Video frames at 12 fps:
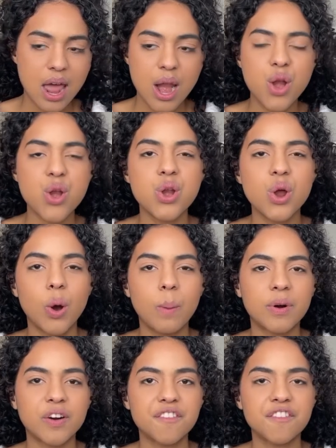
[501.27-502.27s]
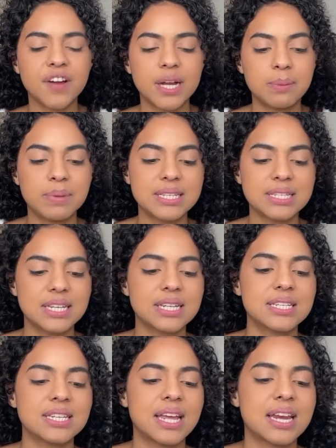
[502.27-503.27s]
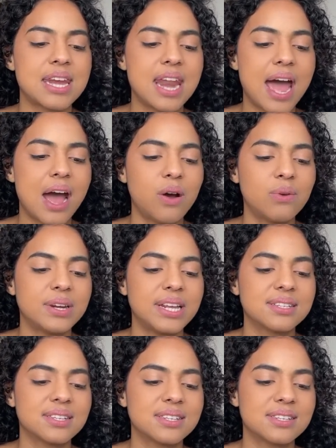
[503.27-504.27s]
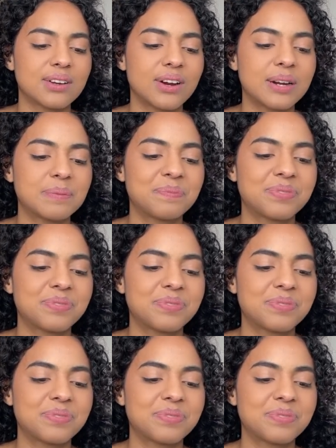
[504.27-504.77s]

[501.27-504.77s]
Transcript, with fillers: no more funny business. Like now you need to start.